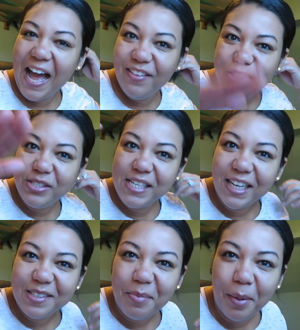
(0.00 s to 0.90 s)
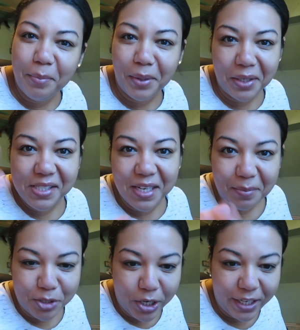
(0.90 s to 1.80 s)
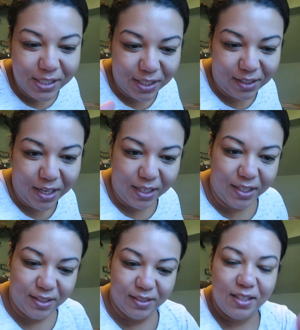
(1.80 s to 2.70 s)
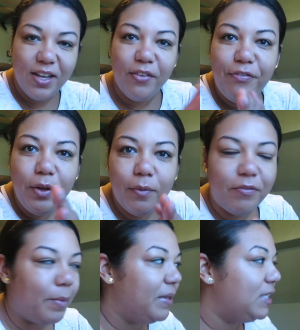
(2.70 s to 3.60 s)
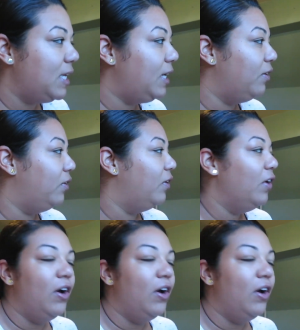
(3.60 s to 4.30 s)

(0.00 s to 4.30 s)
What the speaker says: I have you stacked up on books and I'm trying to like film from this angle.